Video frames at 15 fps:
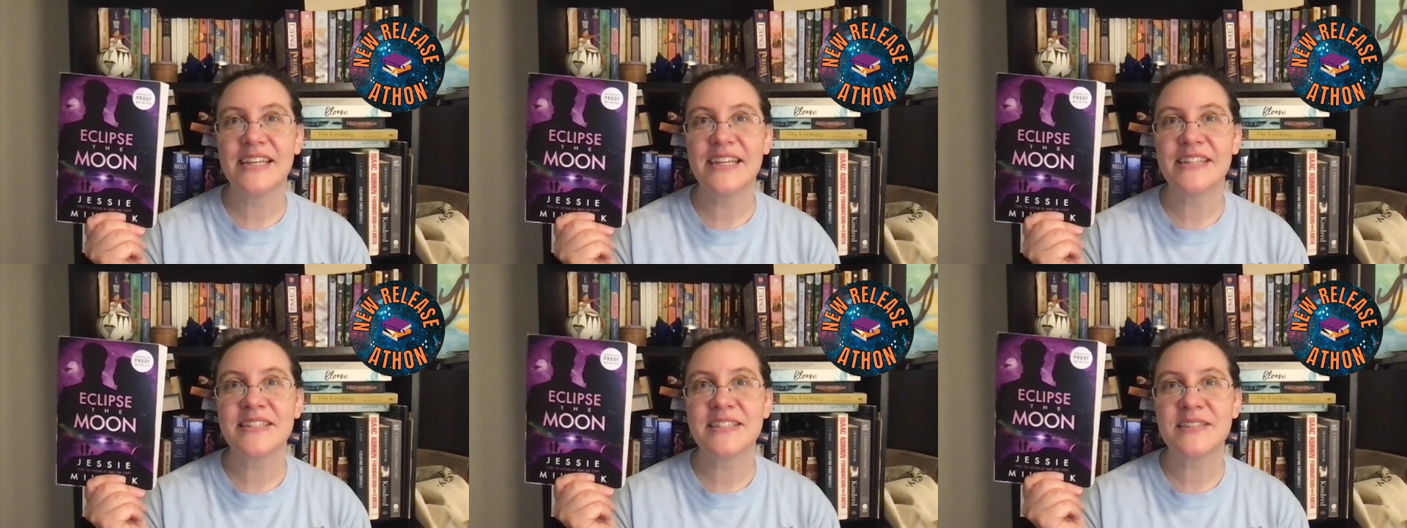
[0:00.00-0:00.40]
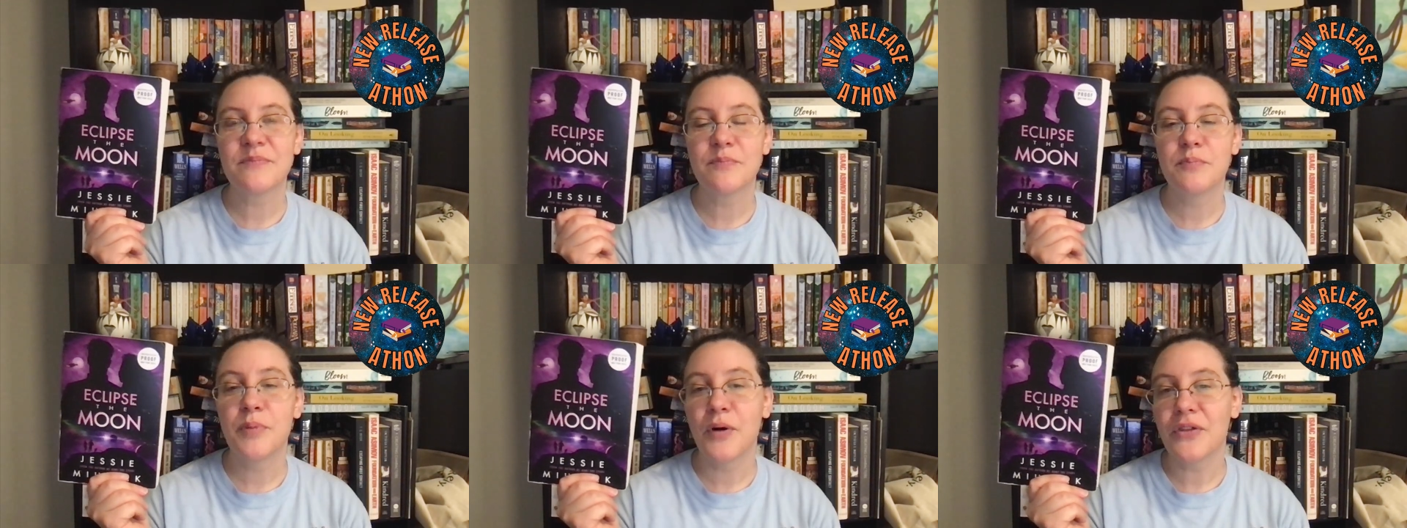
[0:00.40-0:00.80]
It's
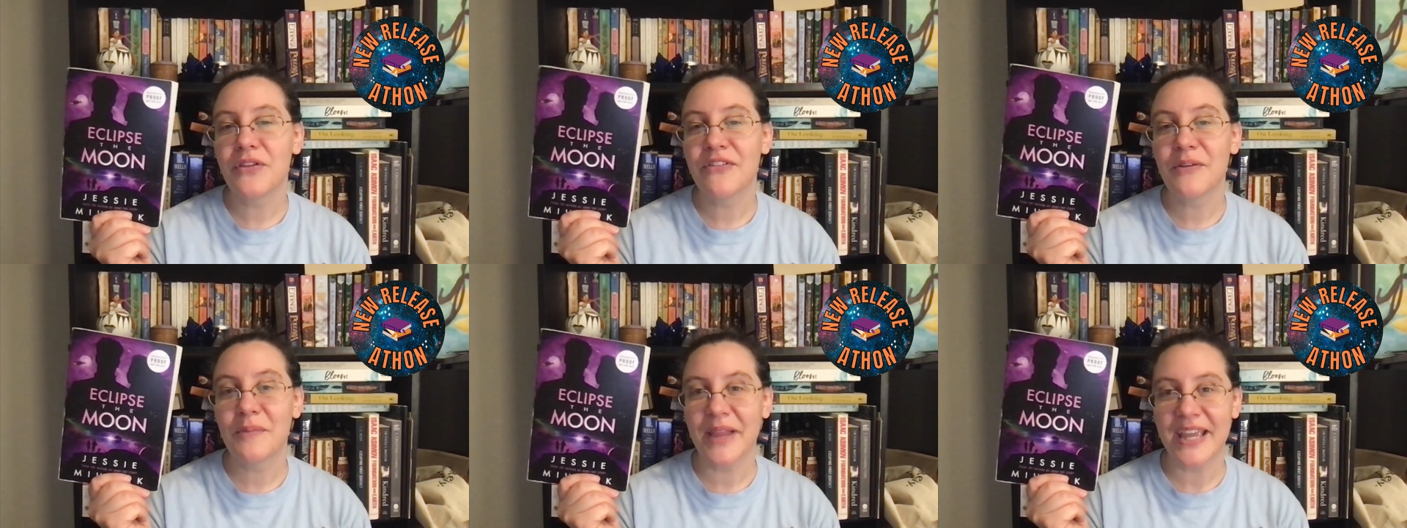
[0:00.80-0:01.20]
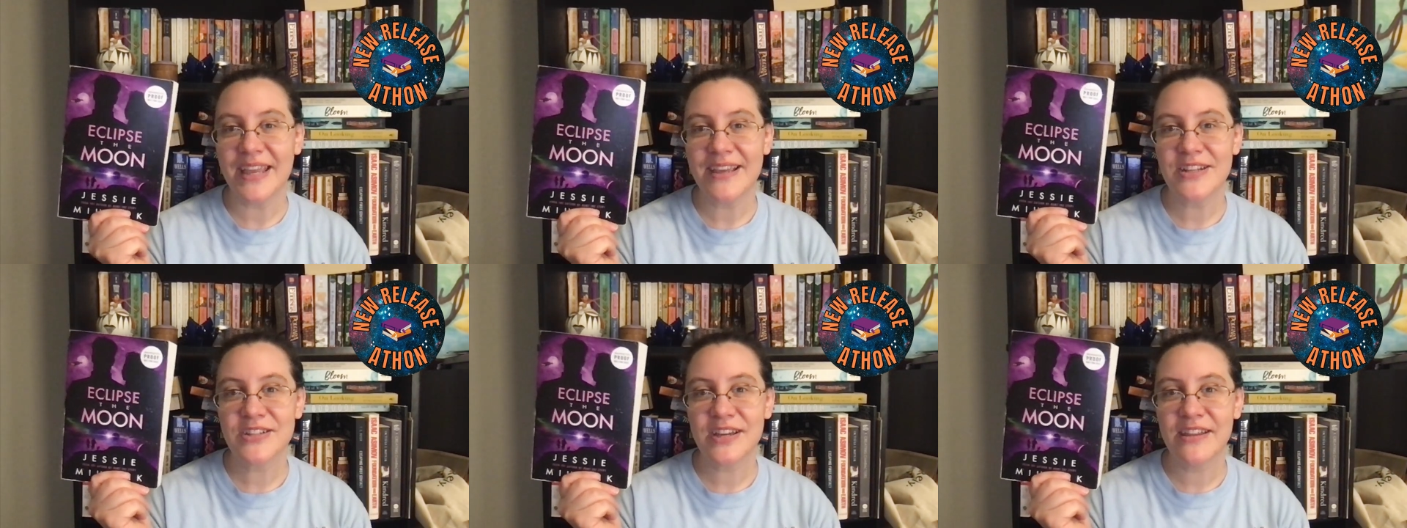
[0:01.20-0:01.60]
both of them like
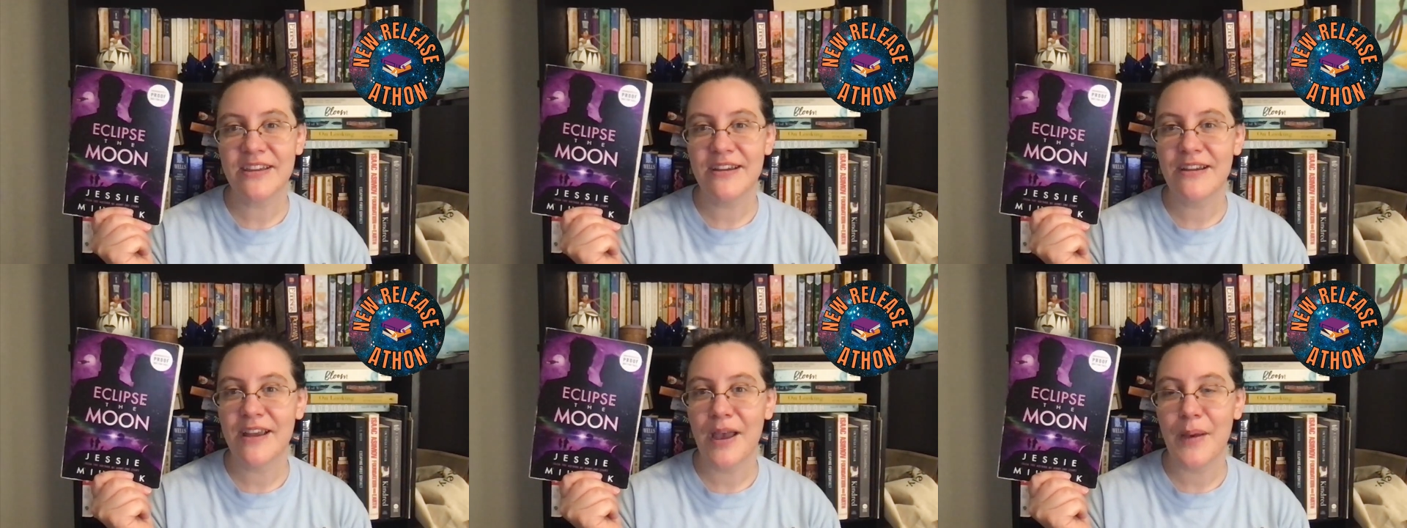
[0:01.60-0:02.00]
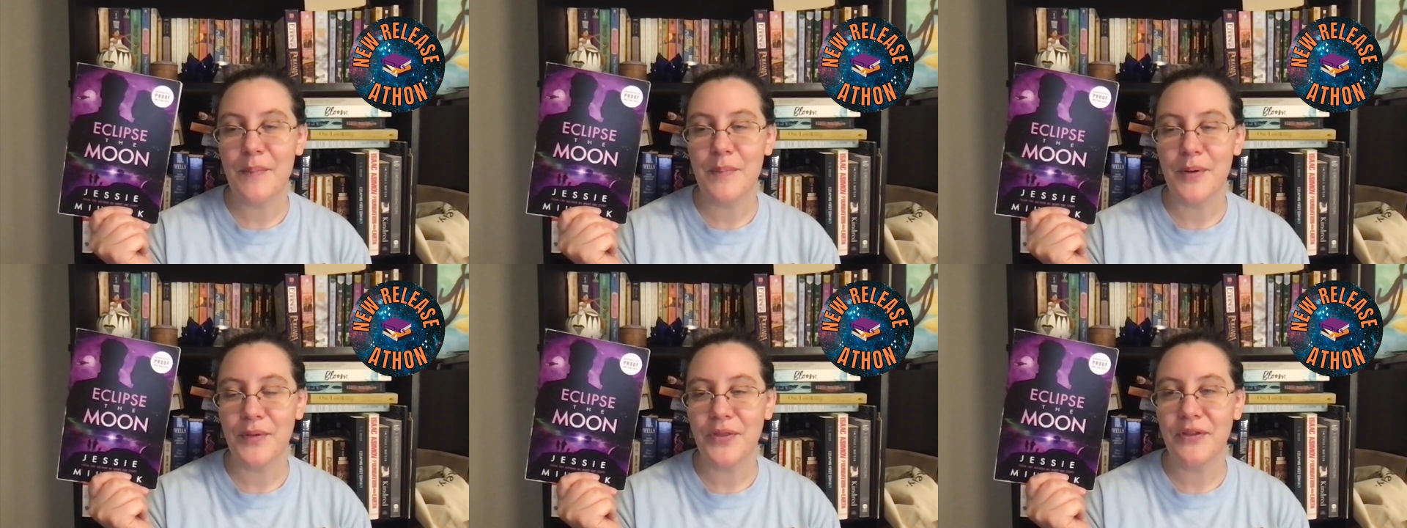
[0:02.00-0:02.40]
each other, and
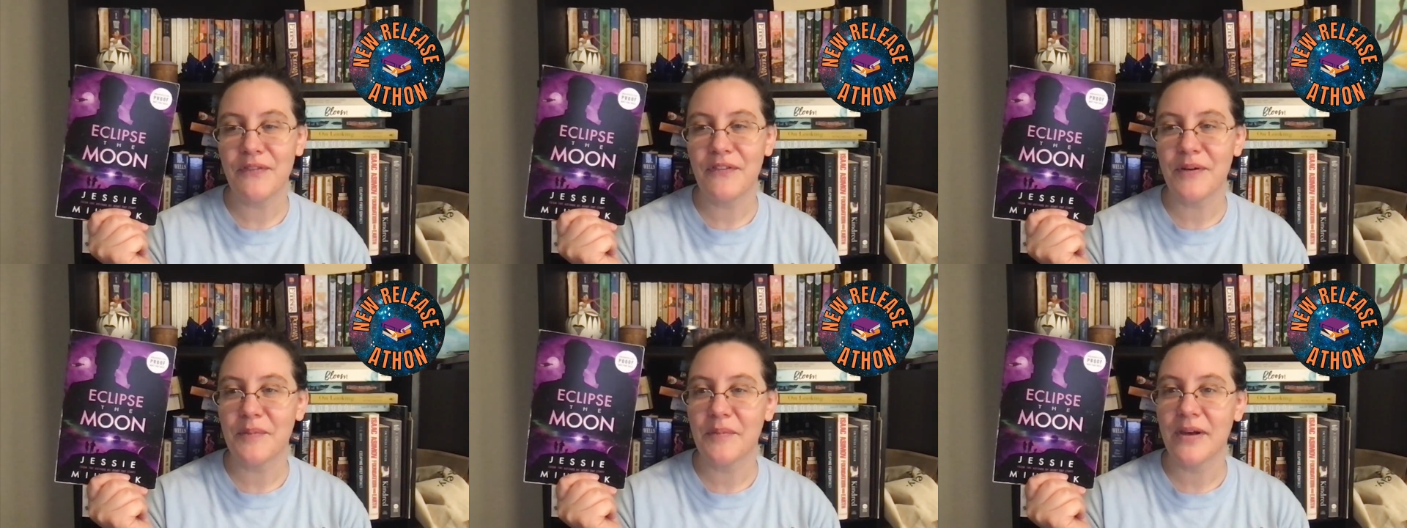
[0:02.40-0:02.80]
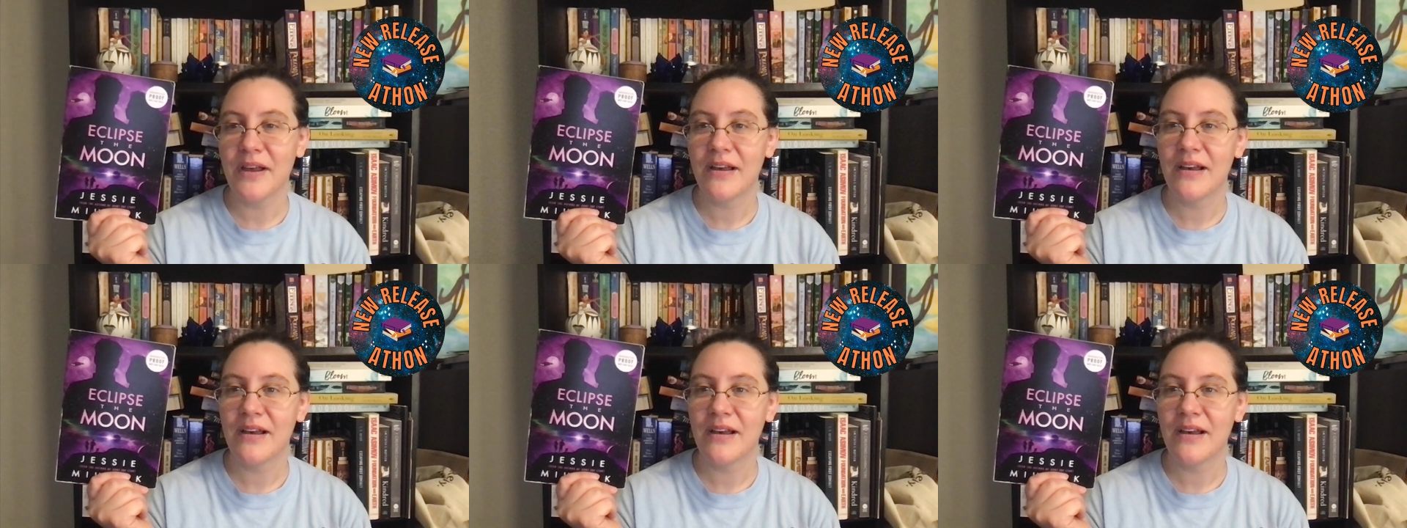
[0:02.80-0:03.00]
both of them